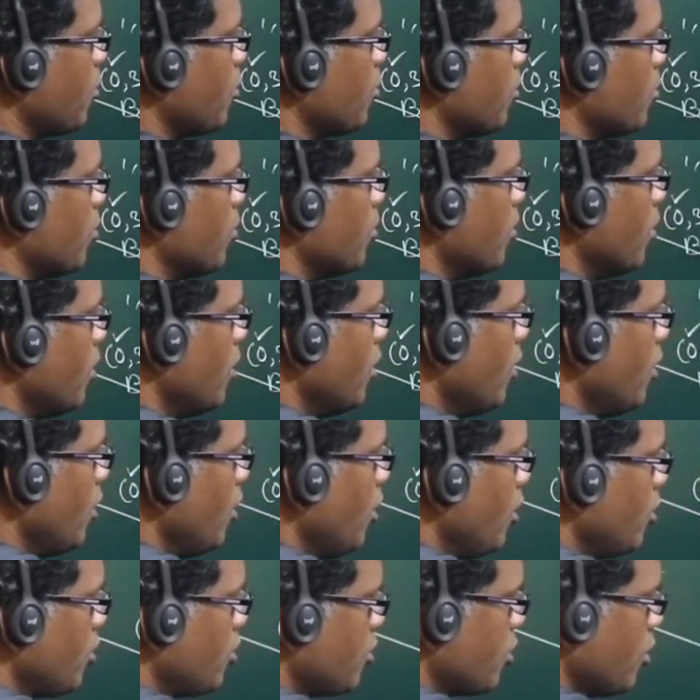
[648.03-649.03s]
2.
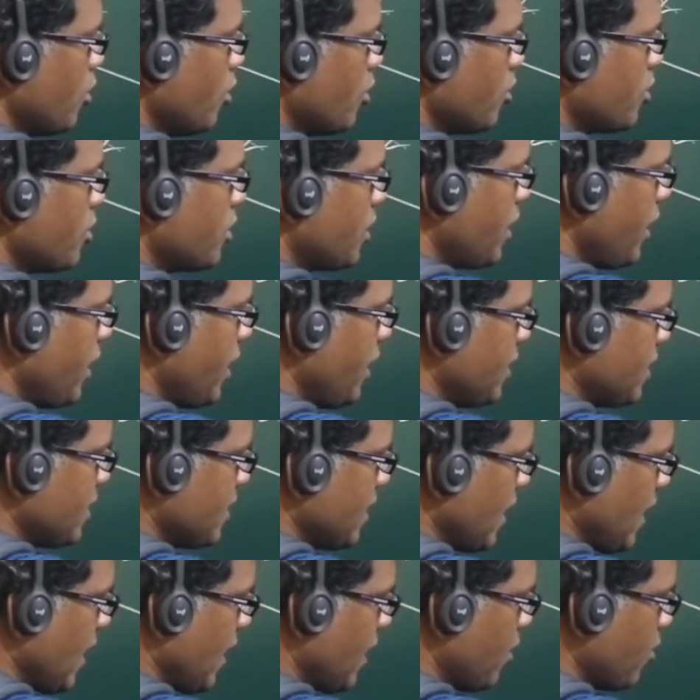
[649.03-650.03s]
So sees
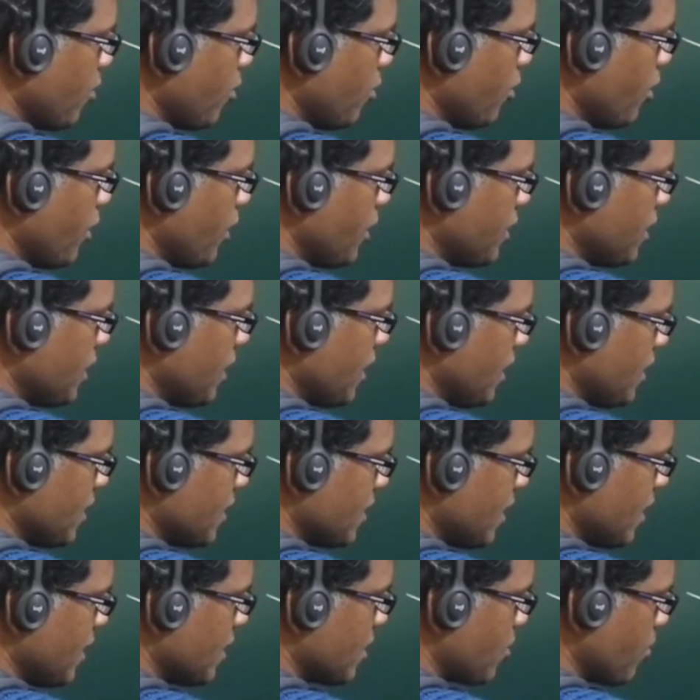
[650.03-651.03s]
that origin is
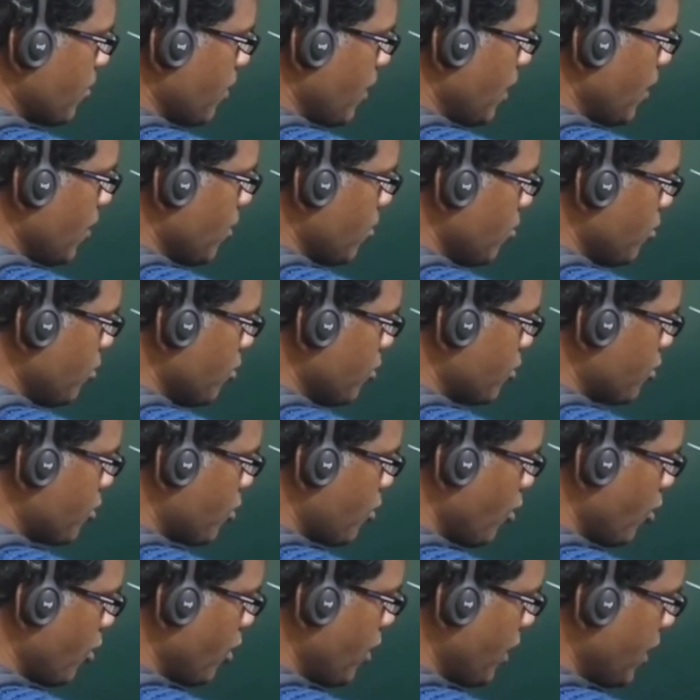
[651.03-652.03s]
this one whose
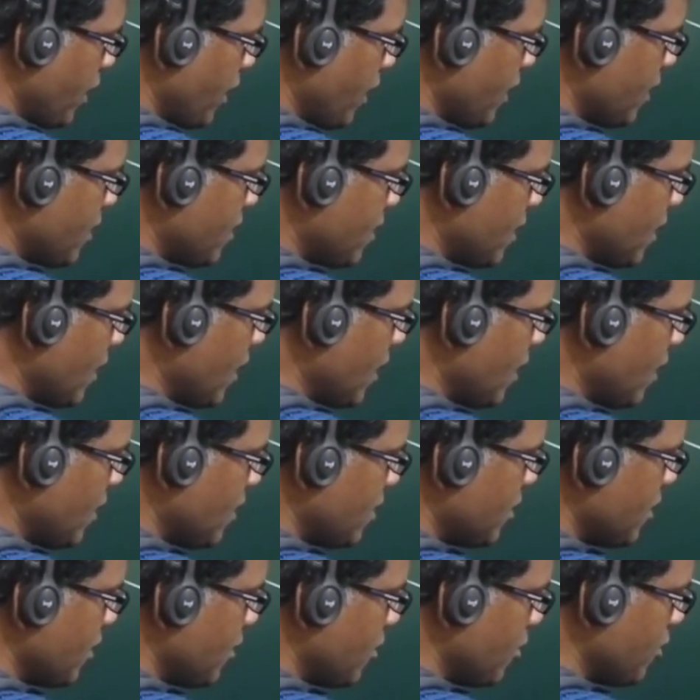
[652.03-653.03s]
coordinates are
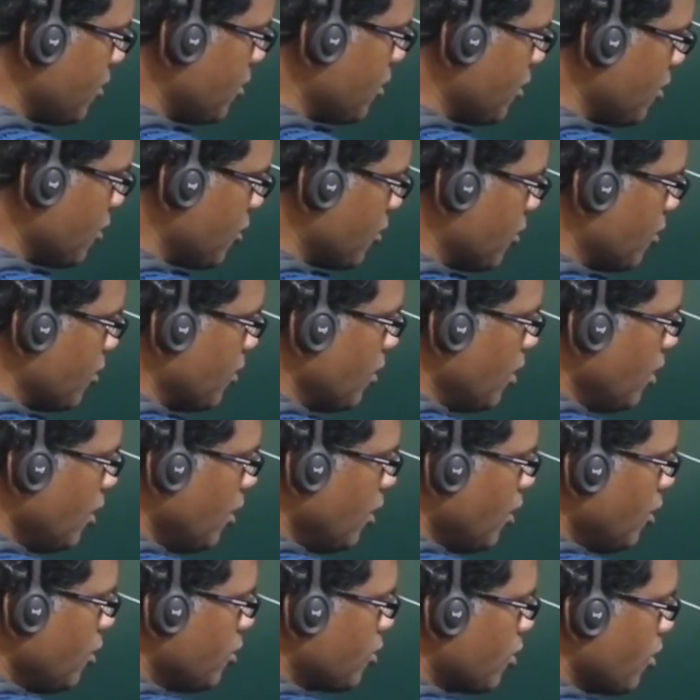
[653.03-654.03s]
0 0.
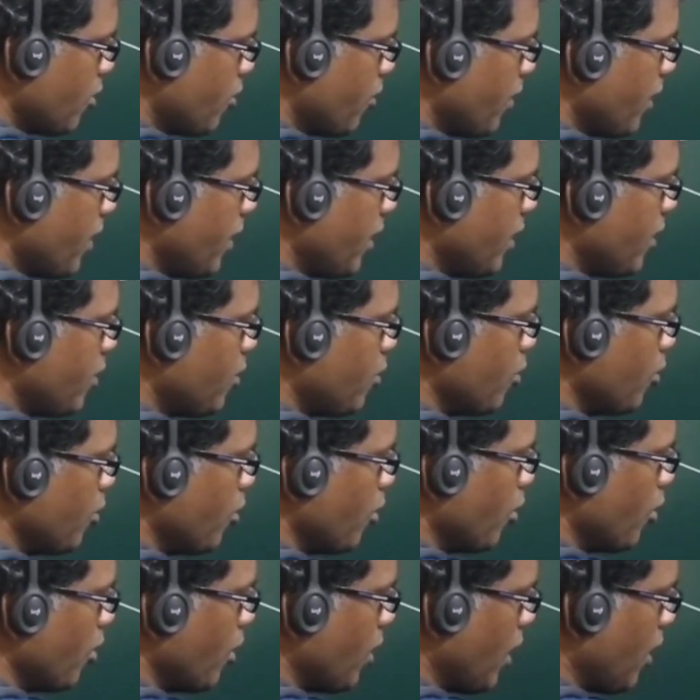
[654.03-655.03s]
So we need to
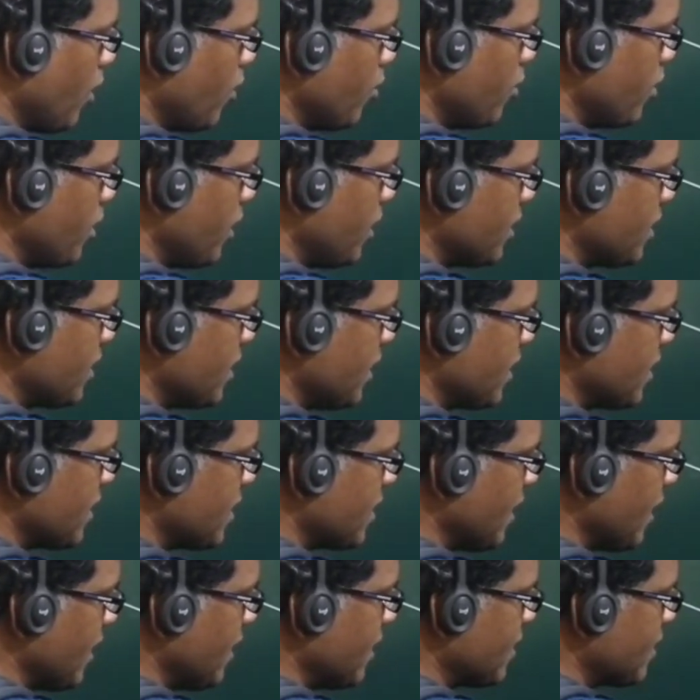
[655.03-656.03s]
know now this
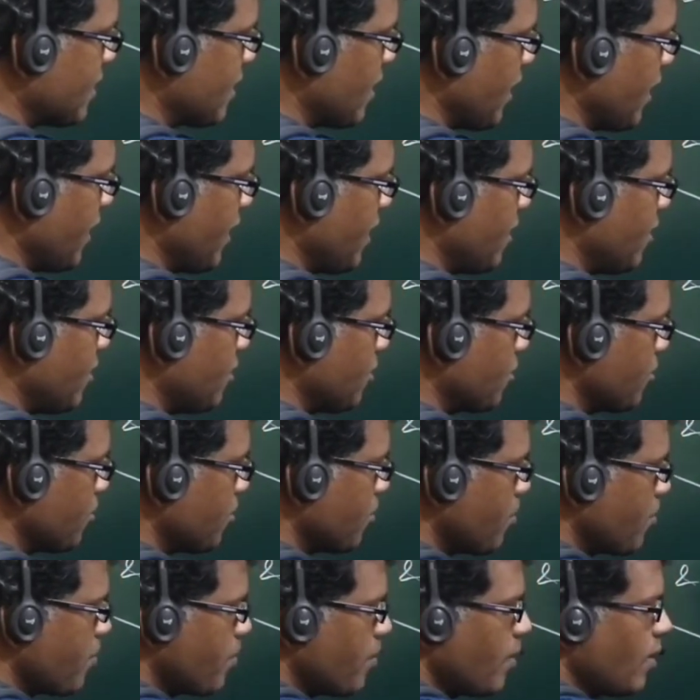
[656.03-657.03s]
distance, right?
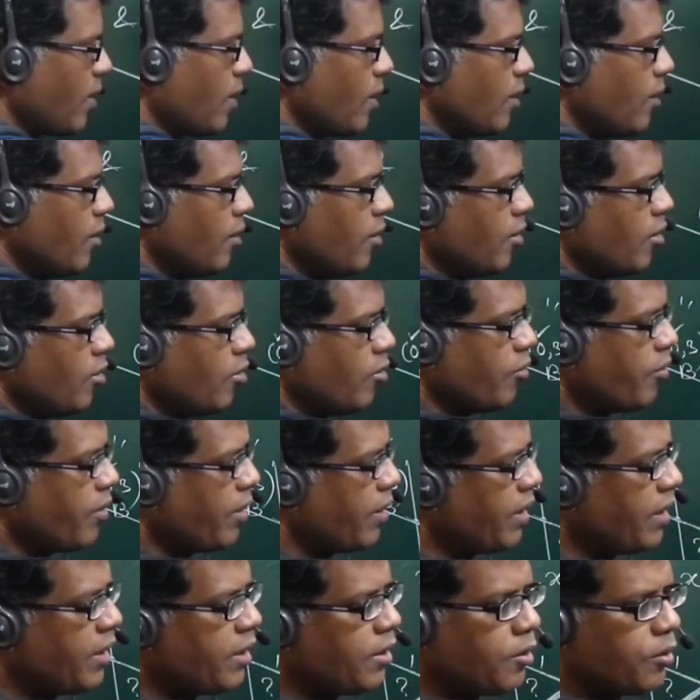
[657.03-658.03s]

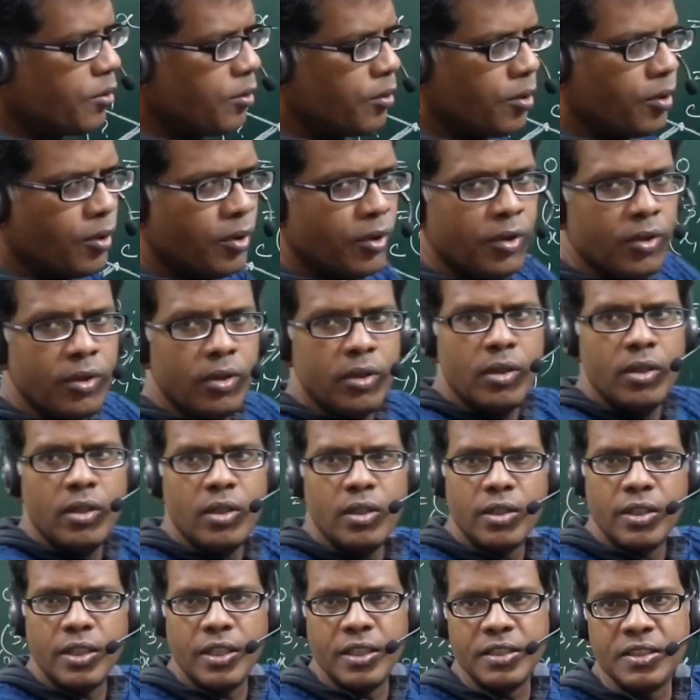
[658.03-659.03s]
We need to know
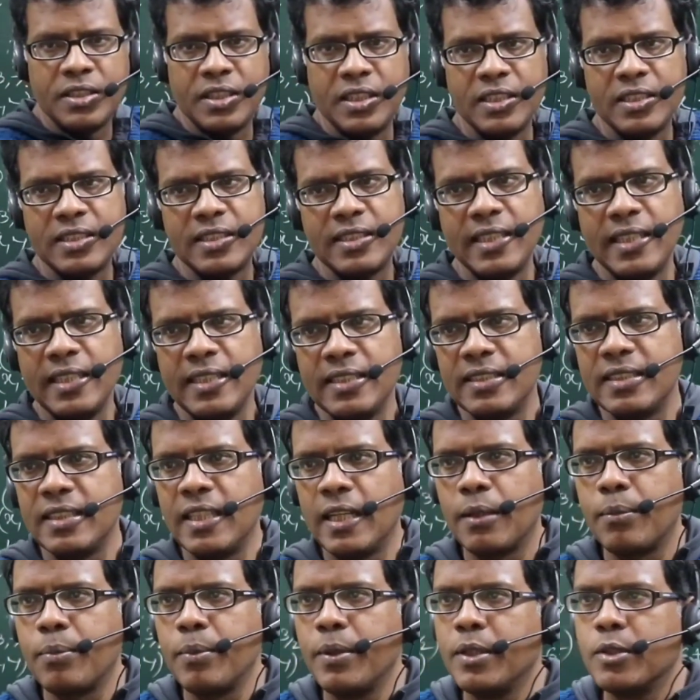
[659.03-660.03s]
this distance.
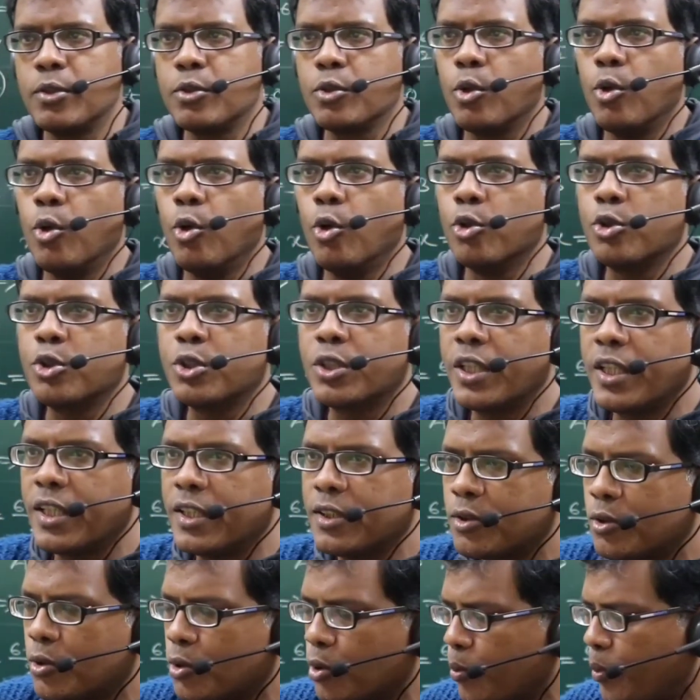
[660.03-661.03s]
That means OC
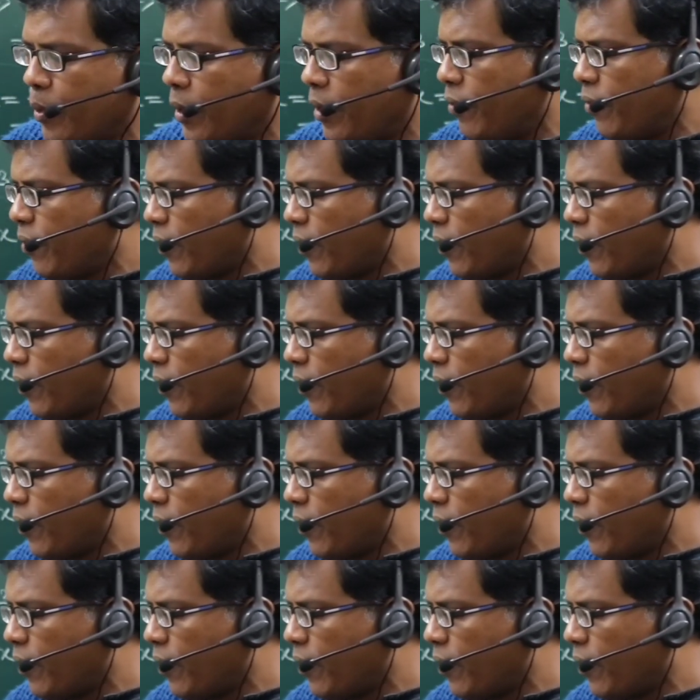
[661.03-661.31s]
is to be